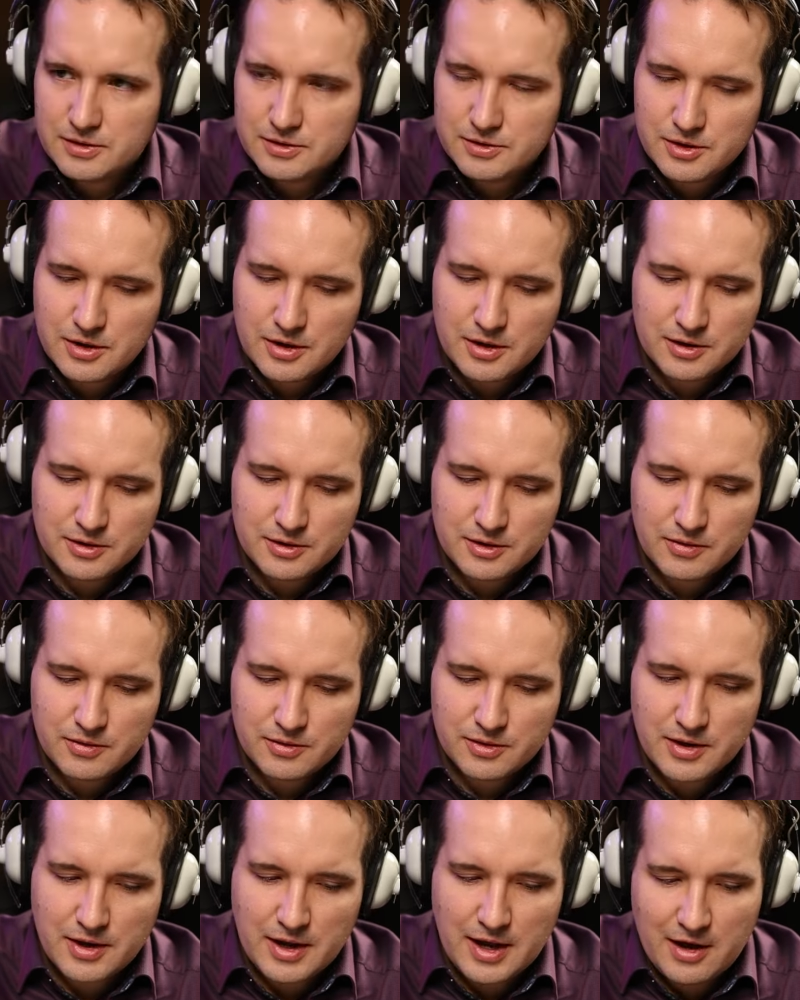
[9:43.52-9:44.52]
So,
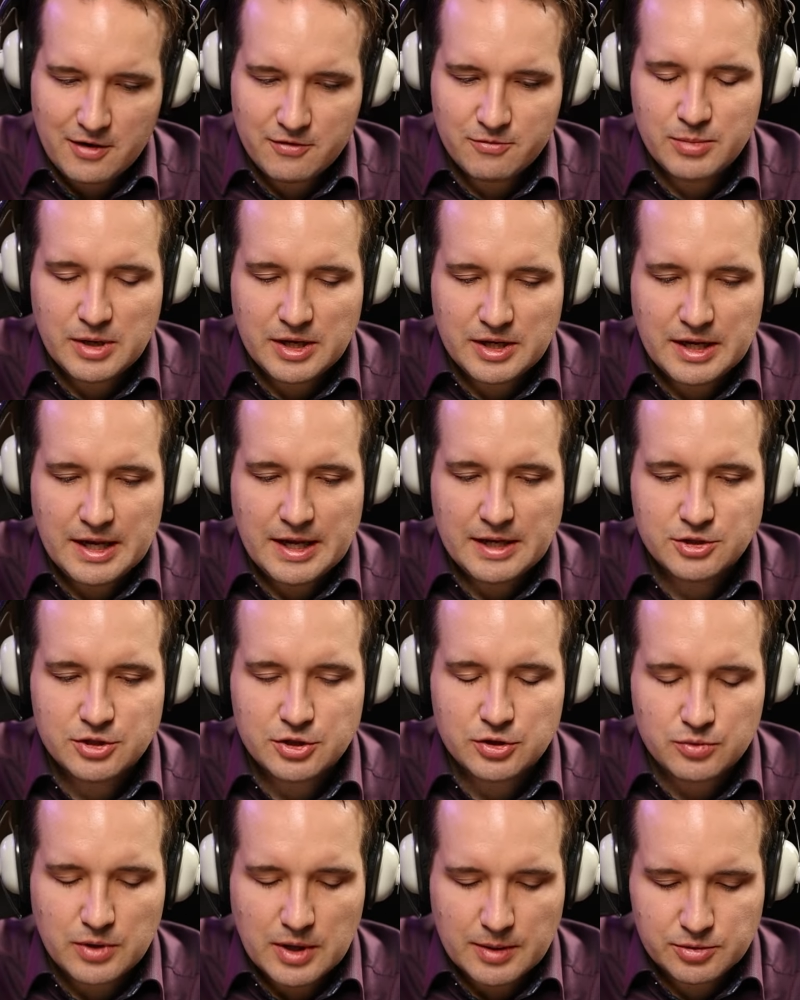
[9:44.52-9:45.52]
there have been
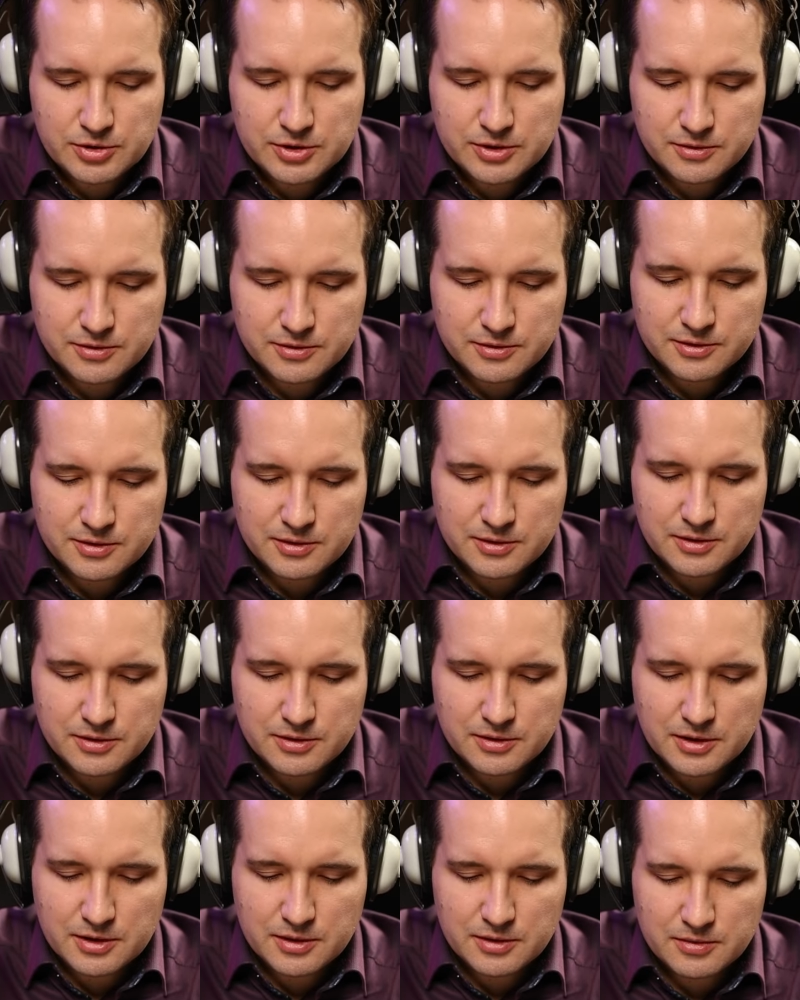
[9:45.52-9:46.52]
interruptions
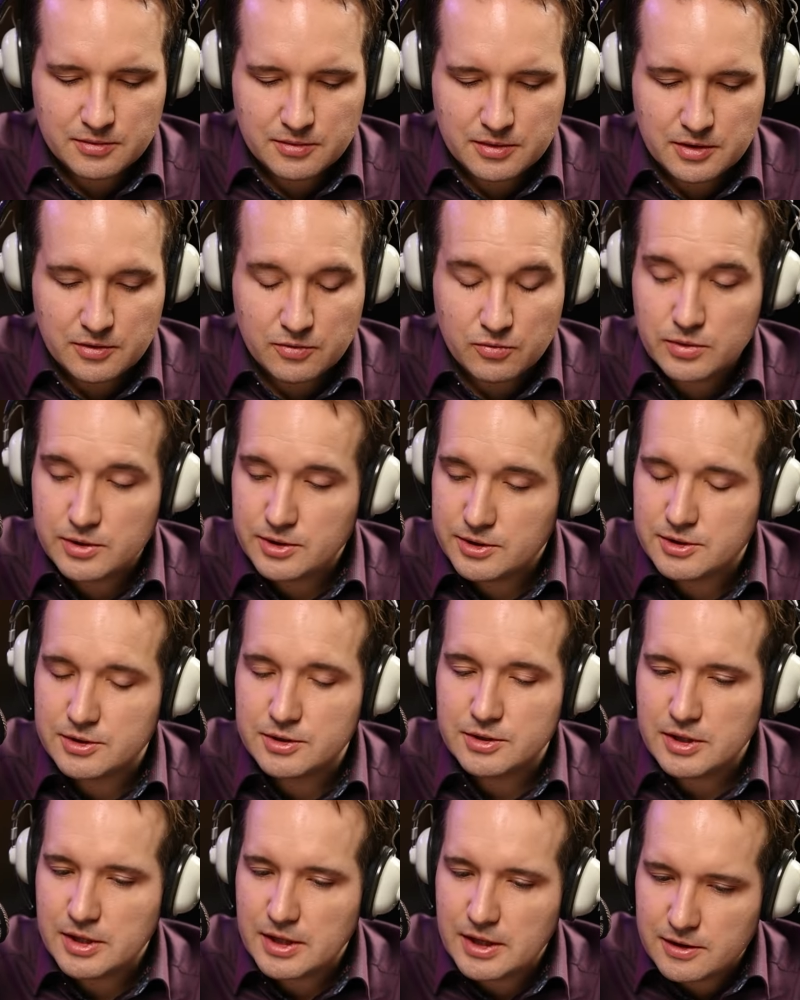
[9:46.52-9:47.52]
in
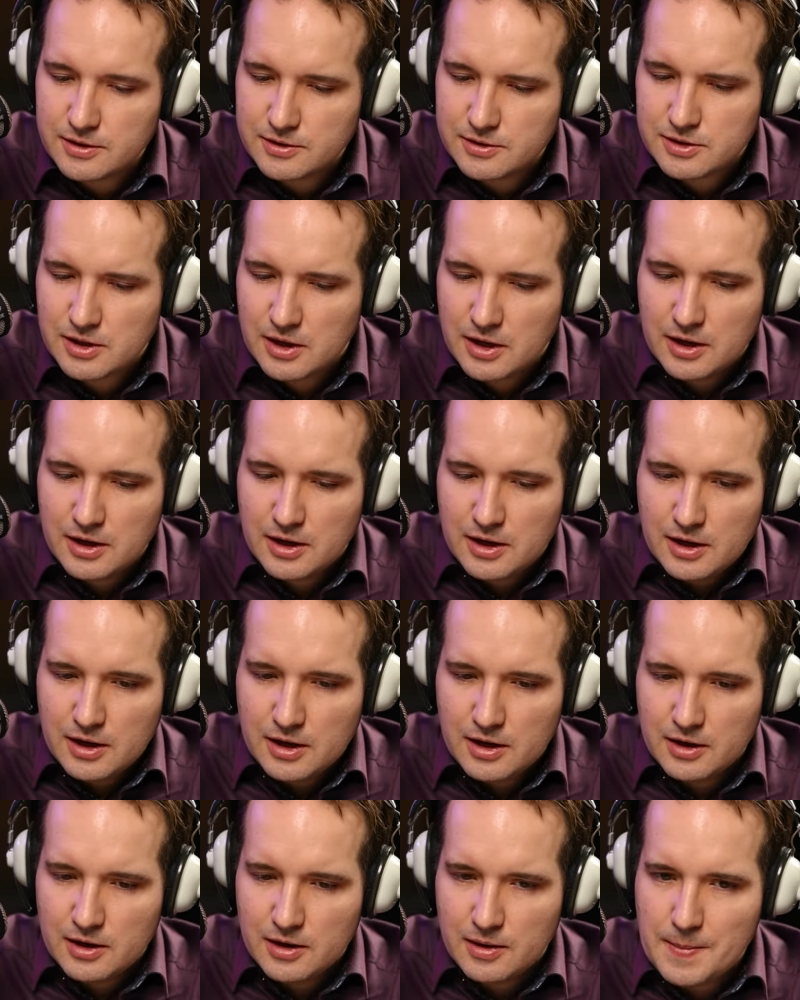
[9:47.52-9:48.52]
recent years.
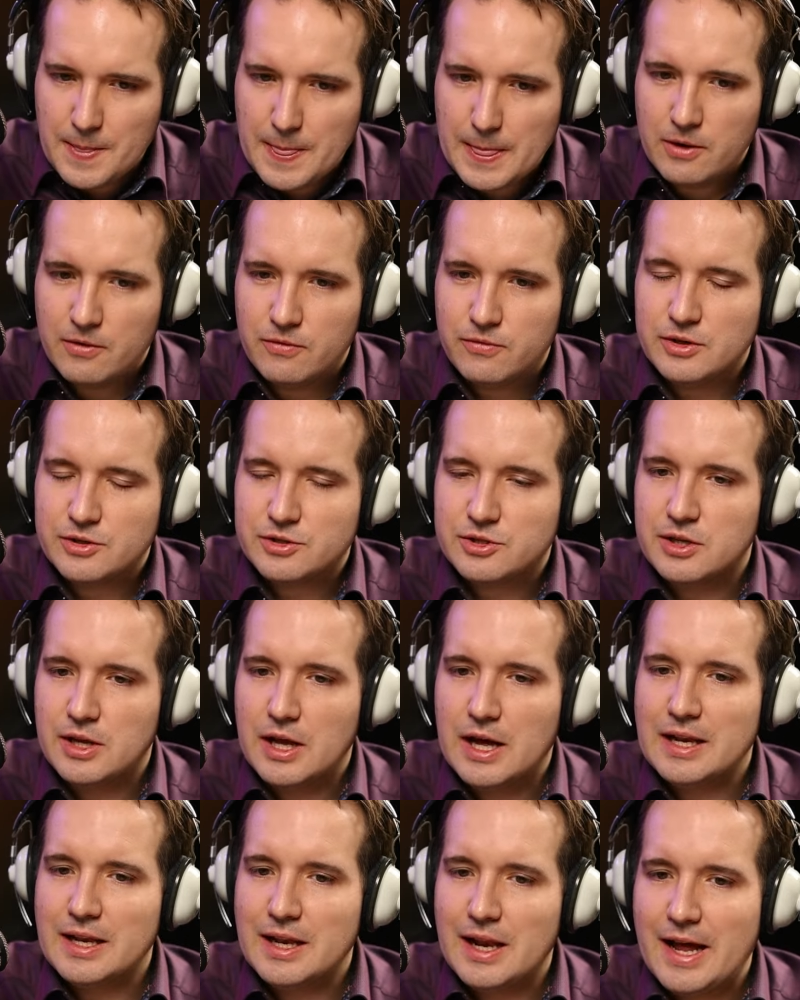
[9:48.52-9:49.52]
Obviously,
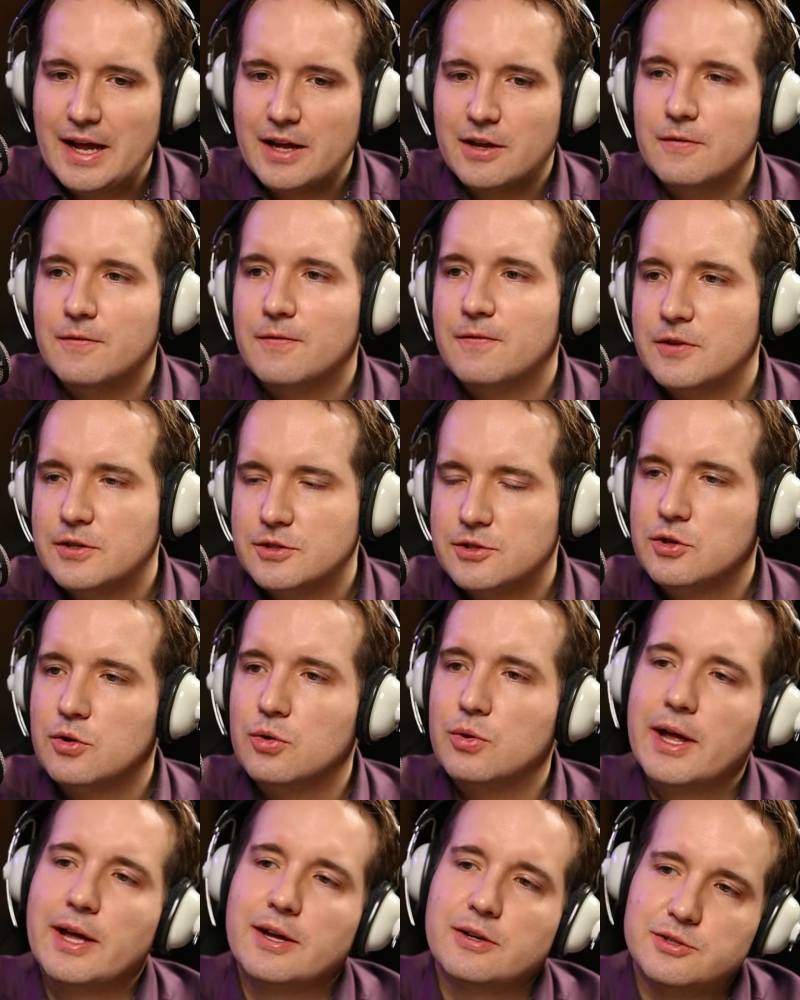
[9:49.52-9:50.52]
a lack of
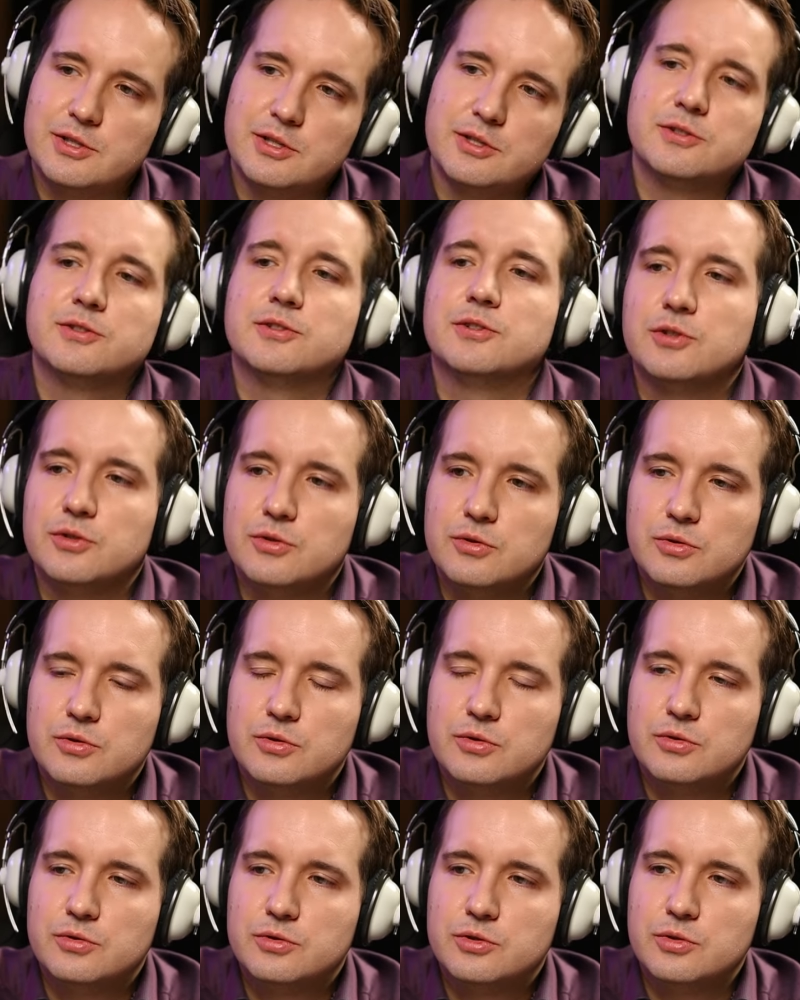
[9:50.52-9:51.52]
physical access
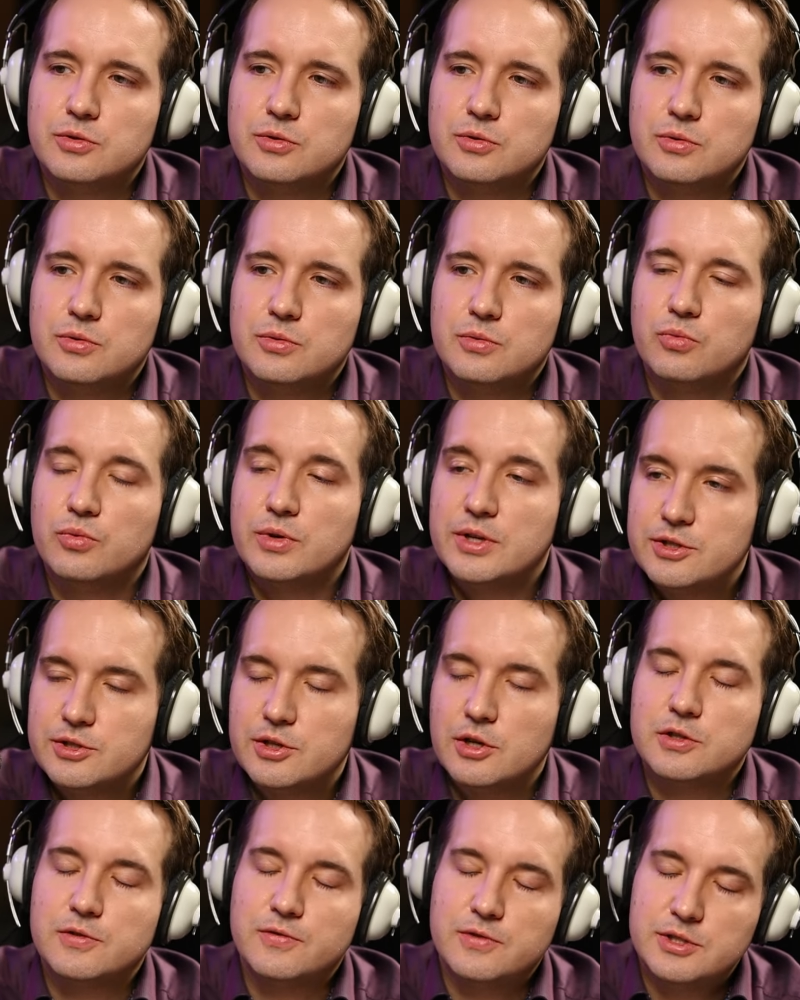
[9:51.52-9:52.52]
to
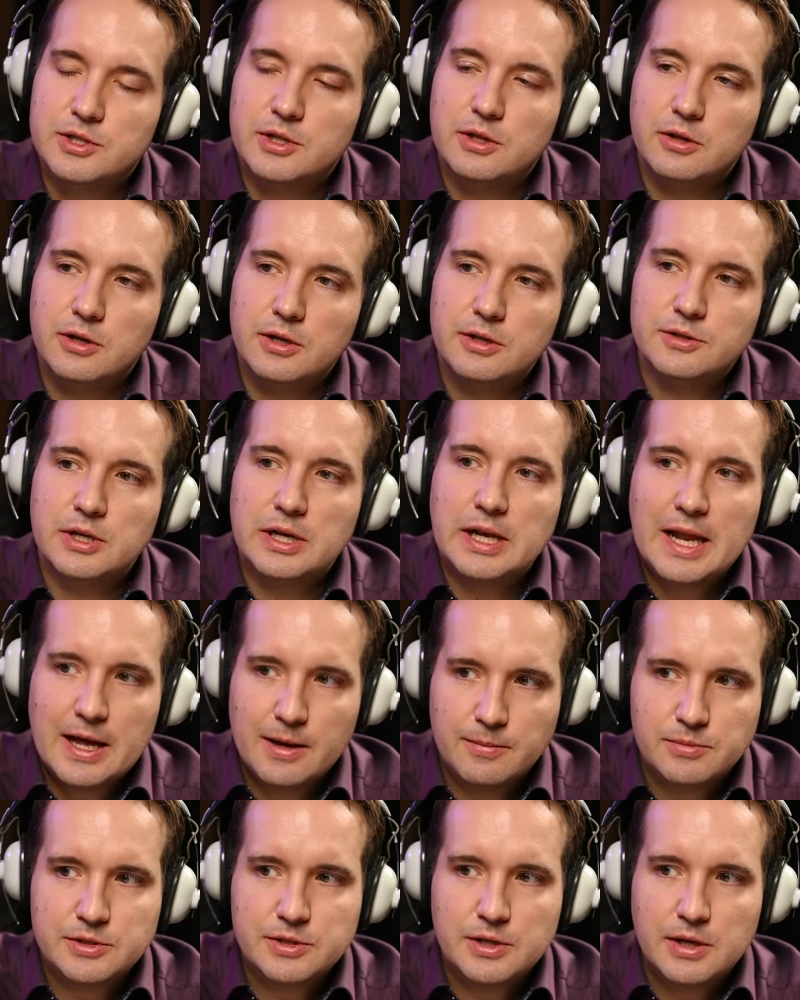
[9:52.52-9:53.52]
research facilities and
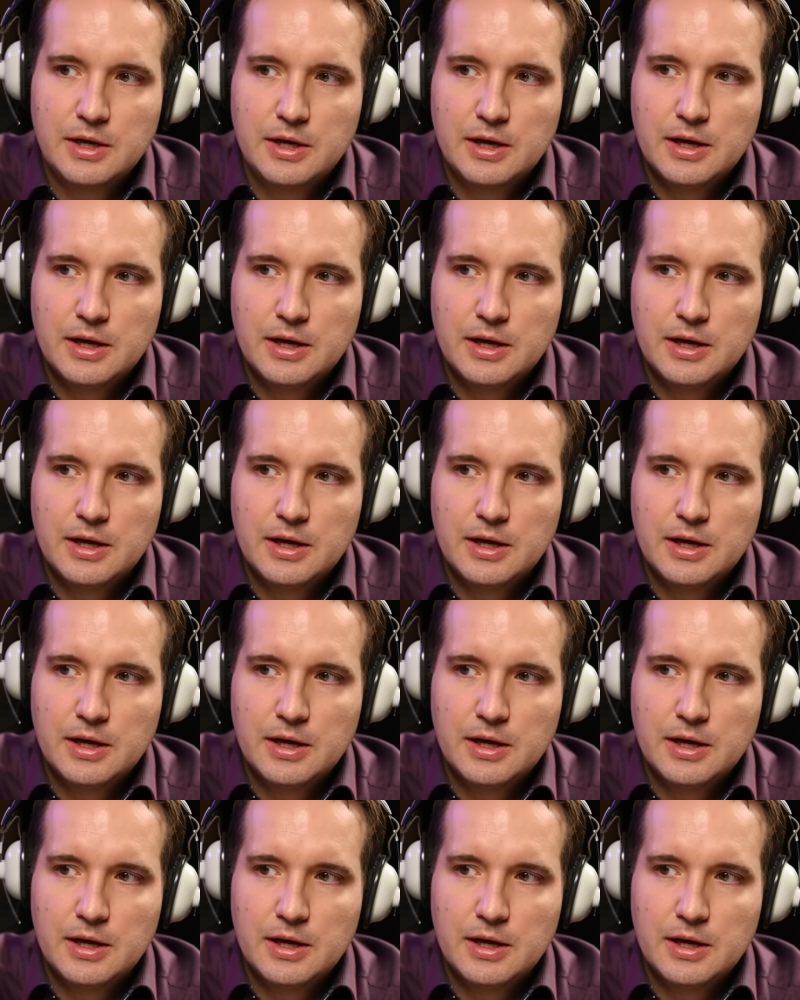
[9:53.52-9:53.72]
labs.